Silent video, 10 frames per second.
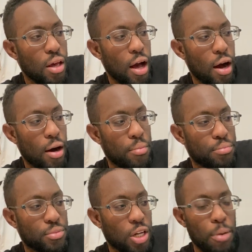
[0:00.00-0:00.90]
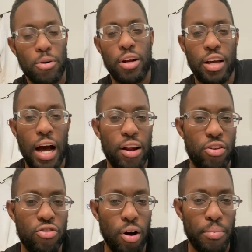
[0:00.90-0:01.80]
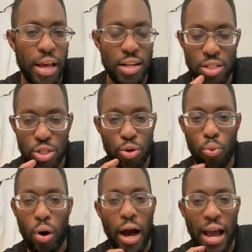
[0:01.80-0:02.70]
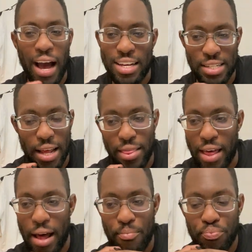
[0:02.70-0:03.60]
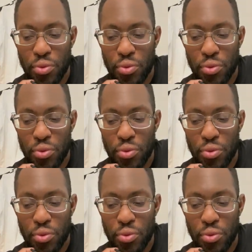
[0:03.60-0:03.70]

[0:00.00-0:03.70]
I'm going to kind of jump into why I said that.